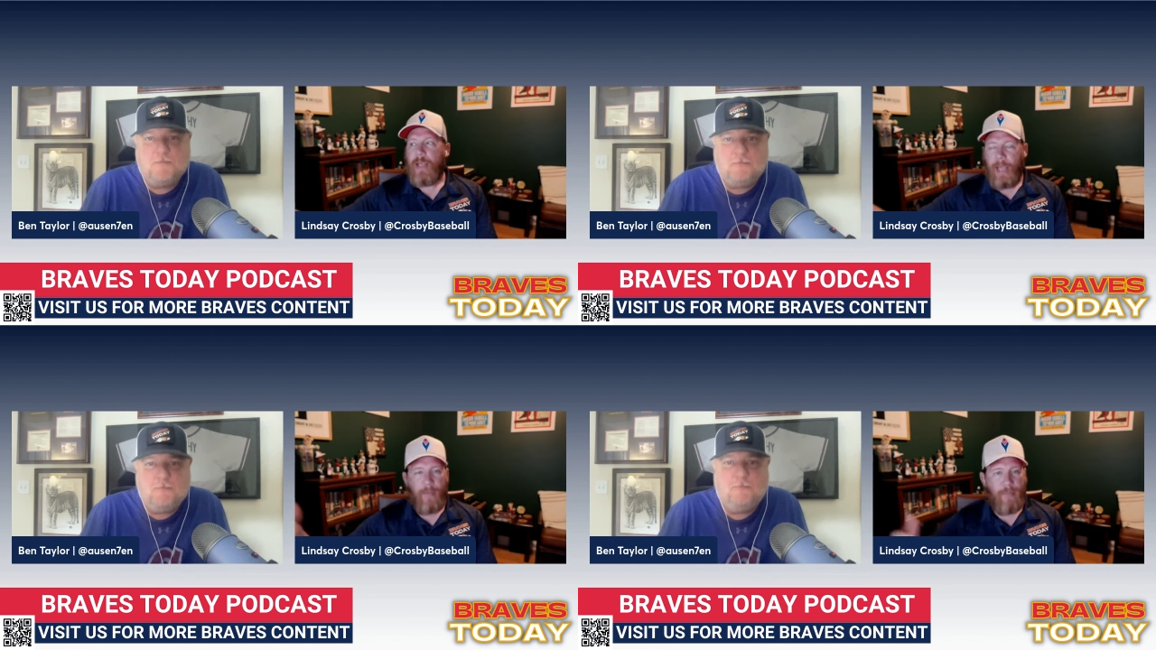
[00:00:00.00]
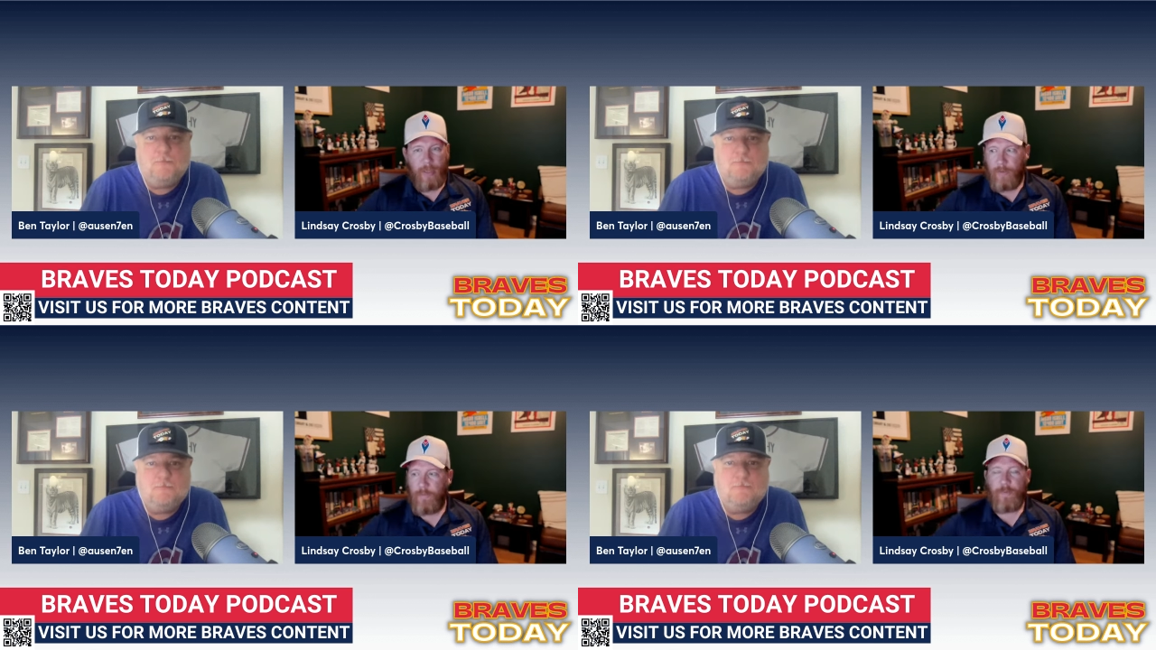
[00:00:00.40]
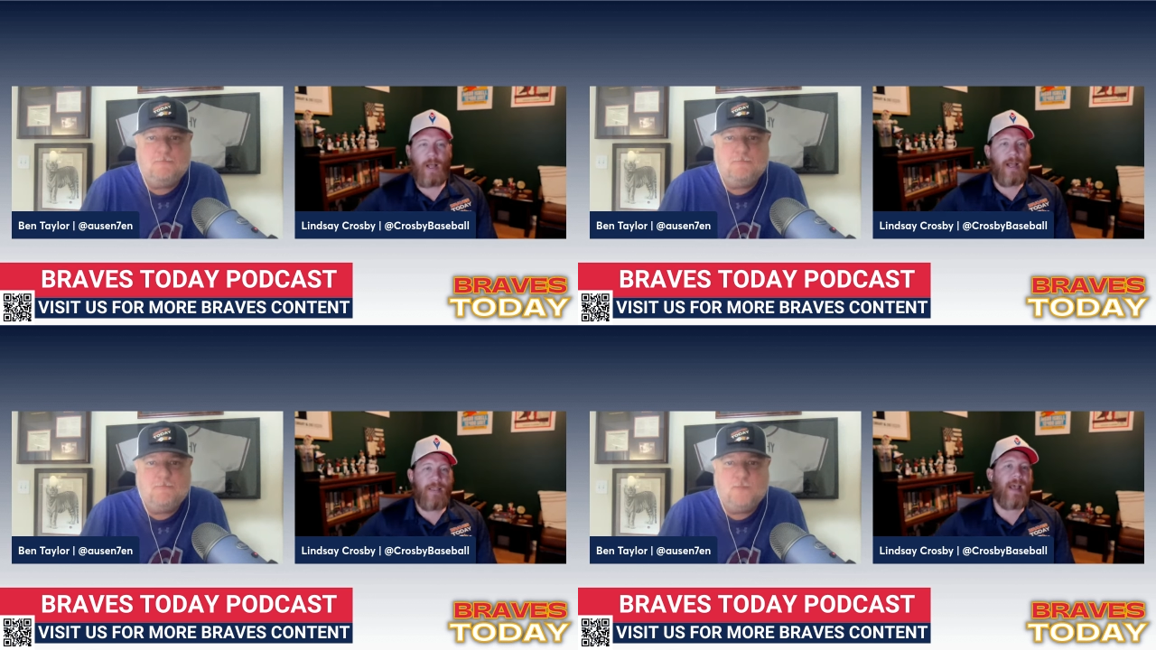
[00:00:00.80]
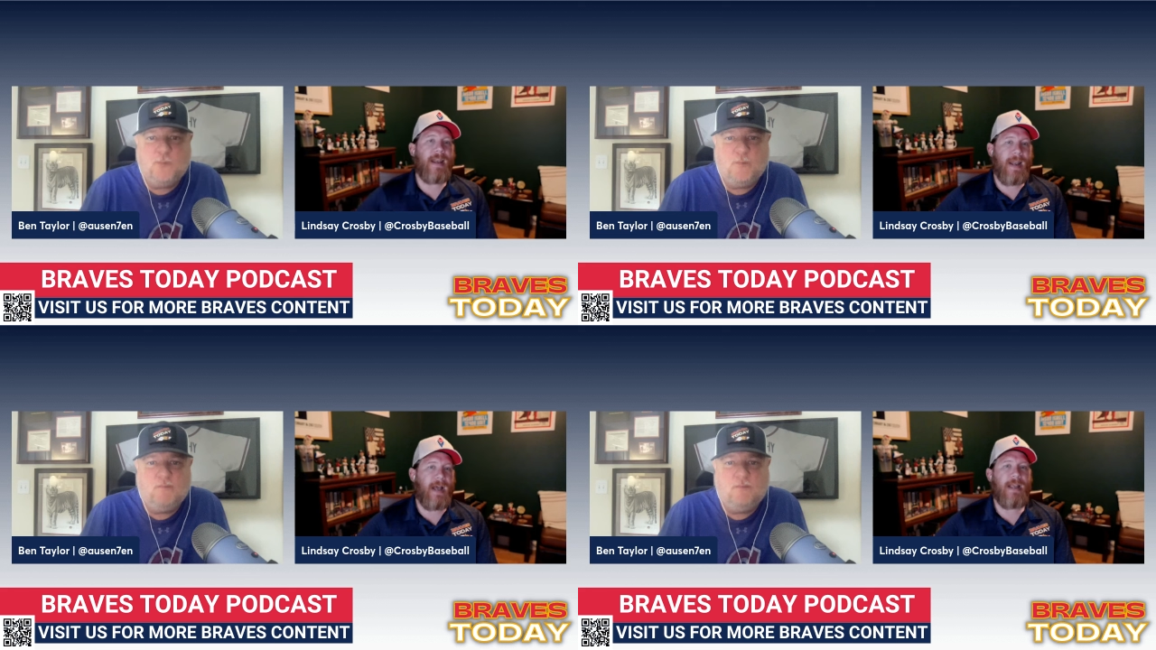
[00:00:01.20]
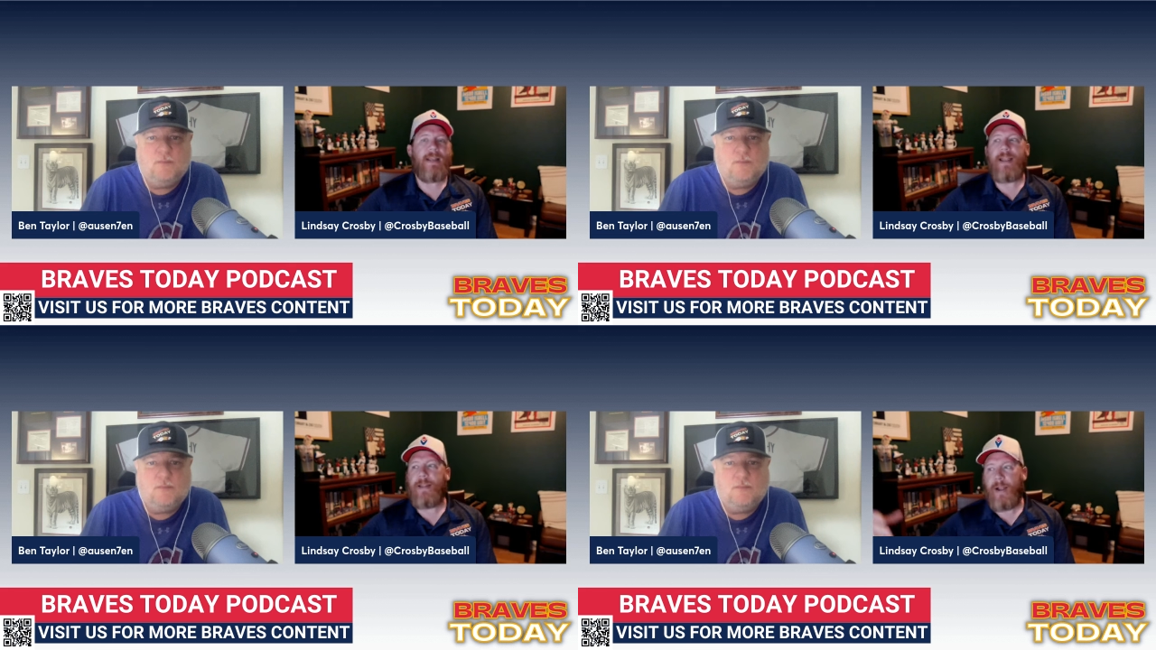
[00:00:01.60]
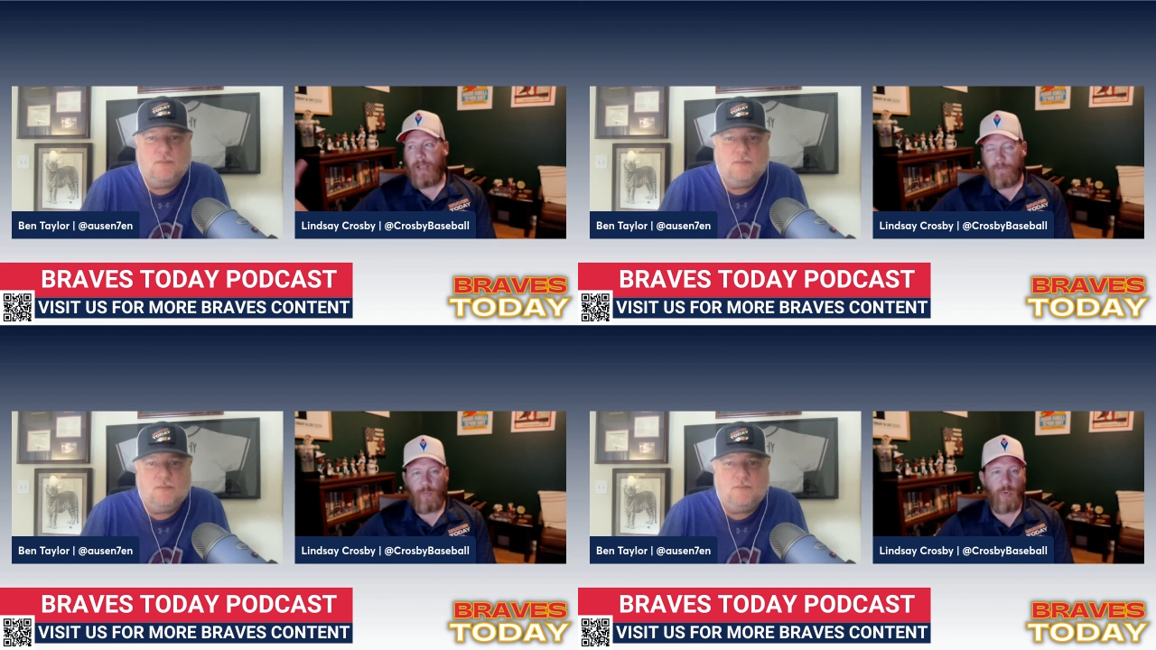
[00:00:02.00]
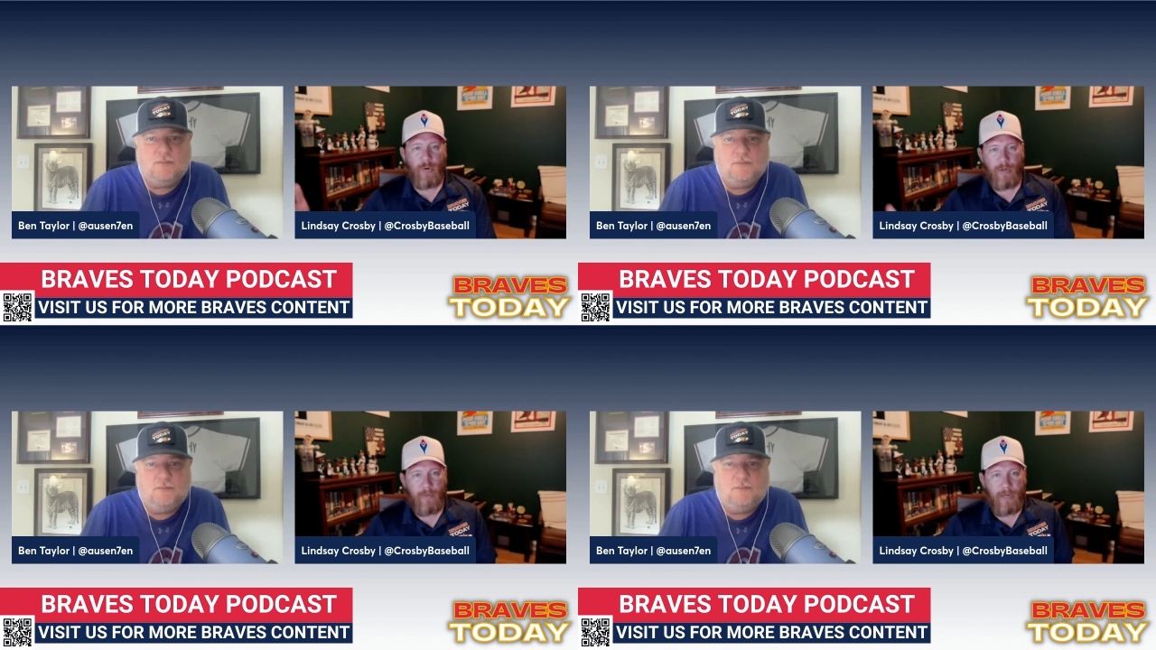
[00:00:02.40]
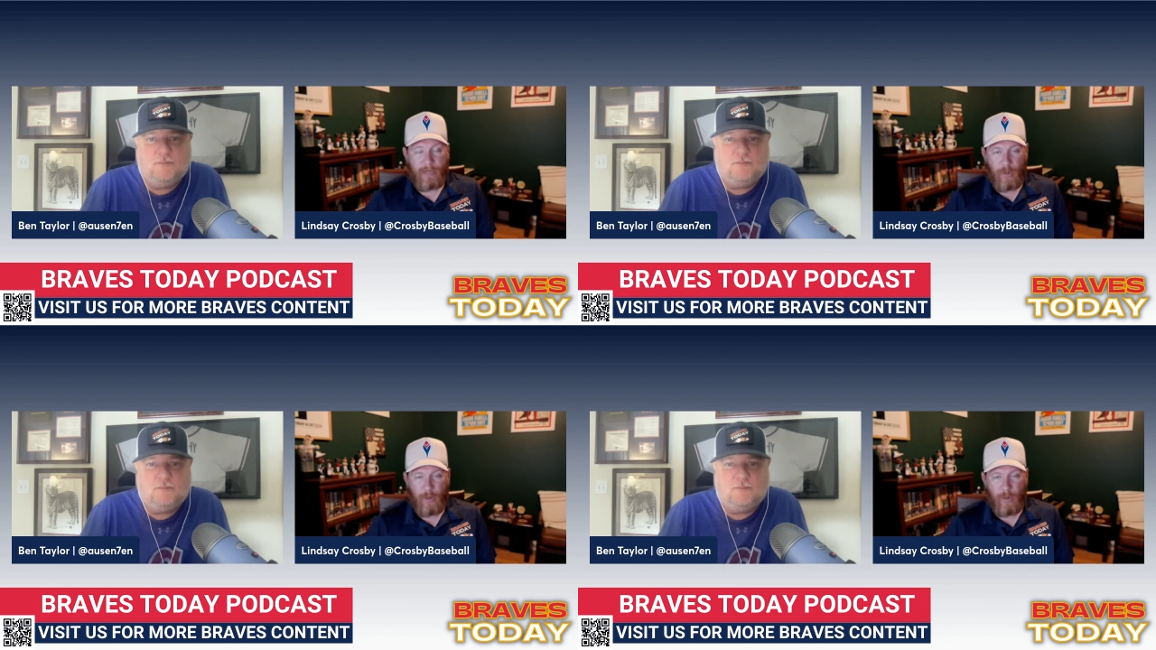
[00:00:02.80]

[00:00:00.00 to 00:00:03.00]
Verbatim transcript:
Speaker 1: and then fly that night and not have to worry about it.